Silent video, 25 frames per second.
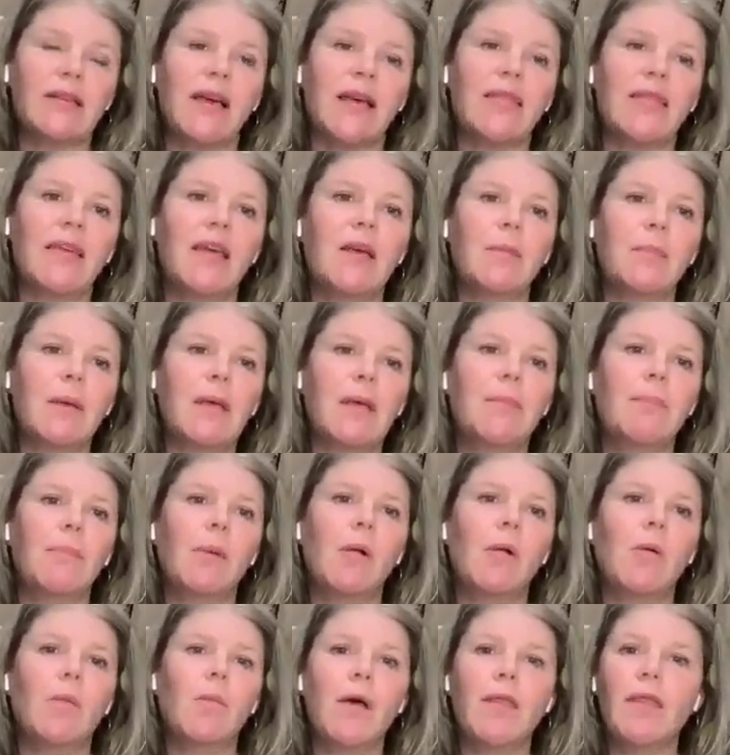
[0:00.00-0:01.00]
I think
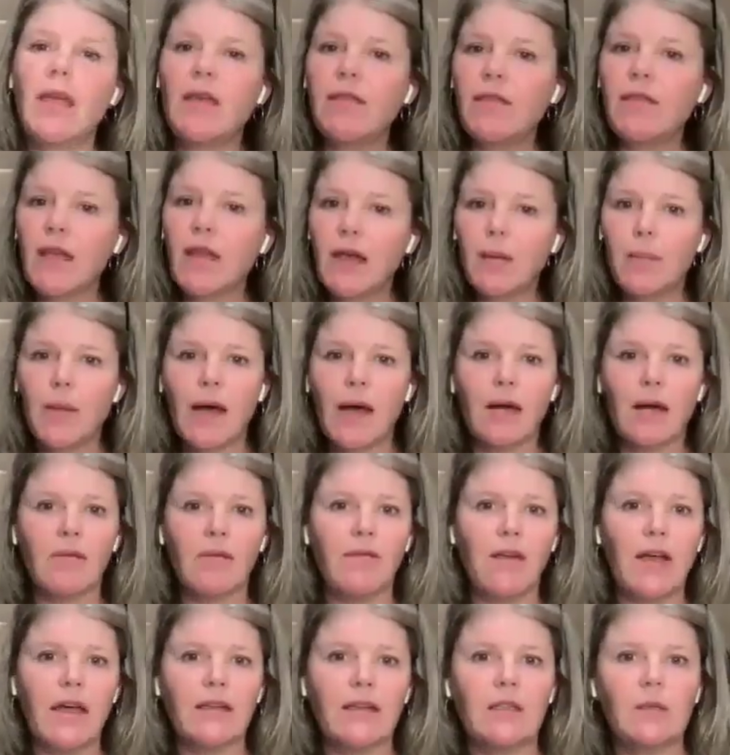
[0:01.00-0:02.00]
people, when they think about
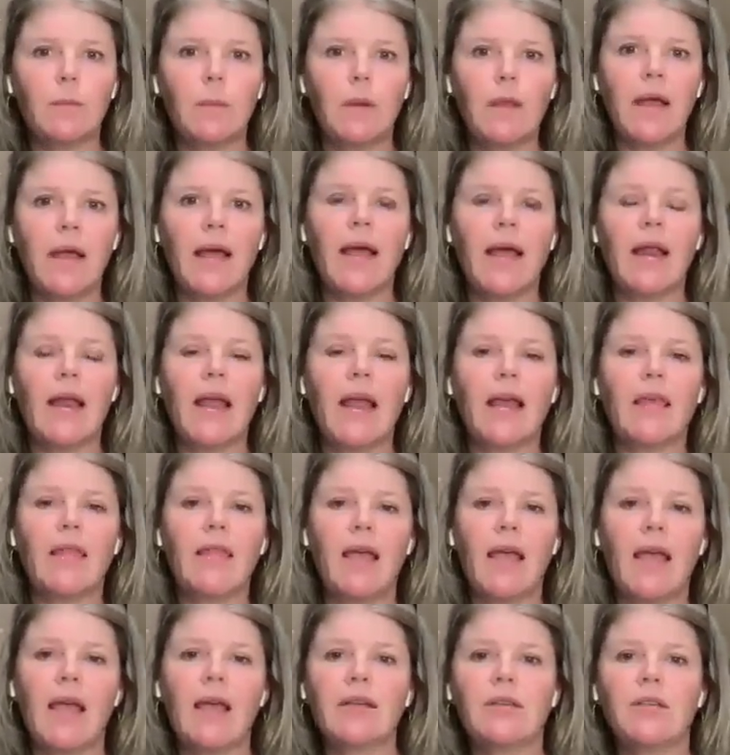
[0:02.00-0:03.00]
advanced planning,
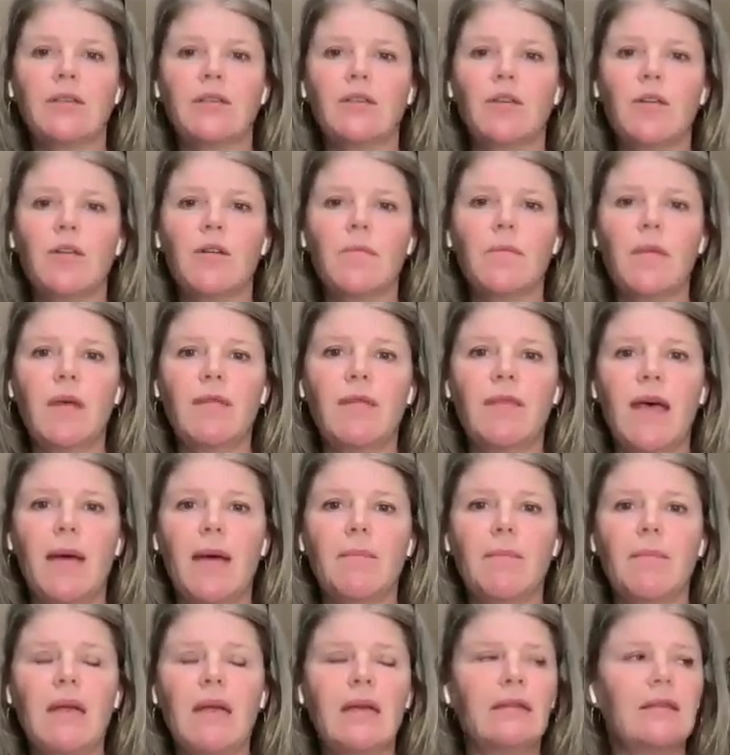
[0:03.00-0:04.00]
they assume that
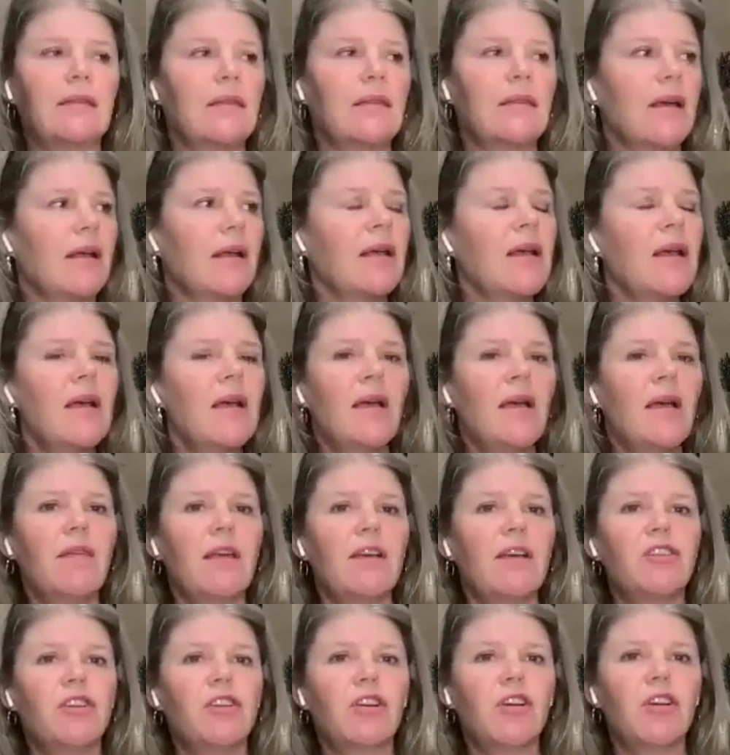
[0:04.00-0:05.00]
that means that
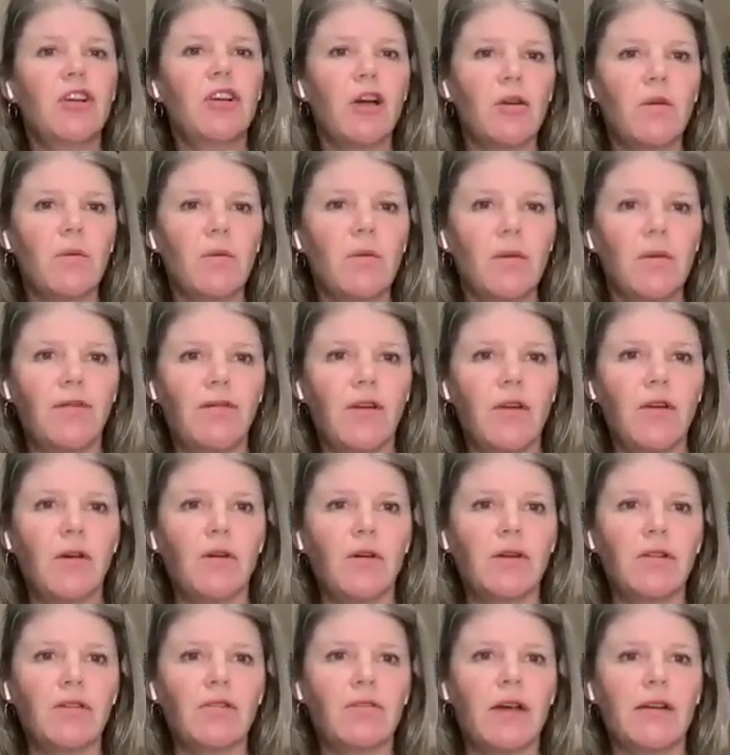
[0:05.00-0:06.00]
they should go to a
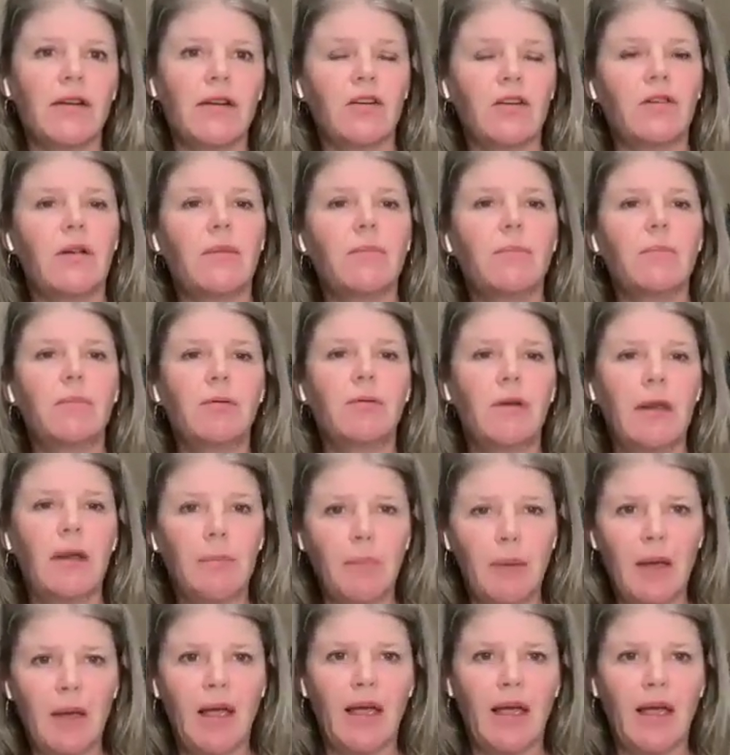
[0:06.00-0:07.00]
funeral director and
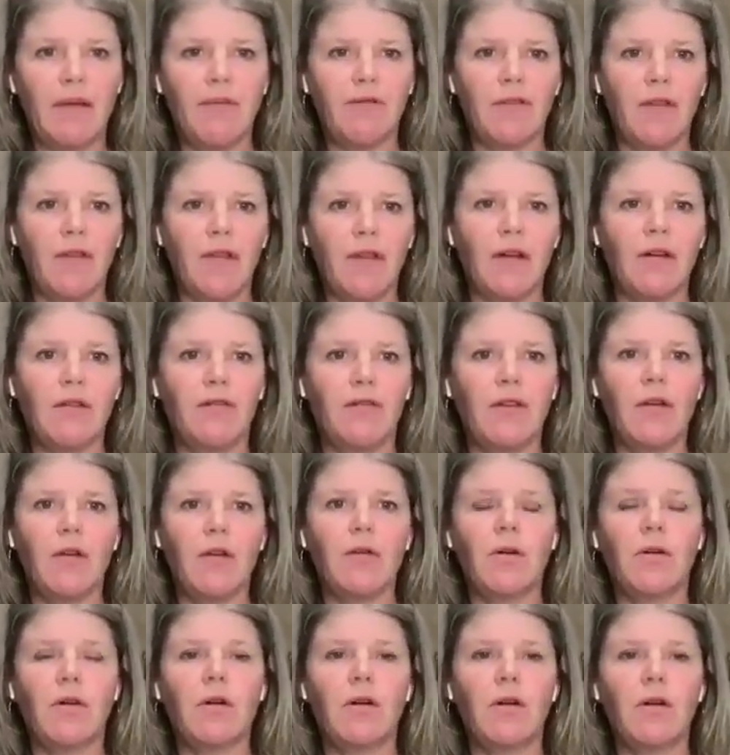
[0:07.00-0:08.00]
prepay for their
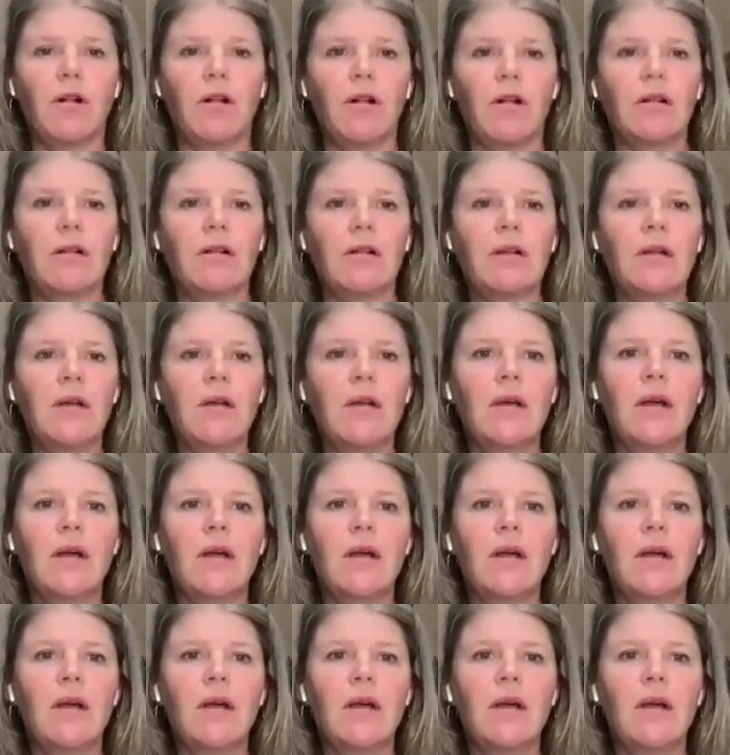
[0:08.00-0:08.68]
funeral.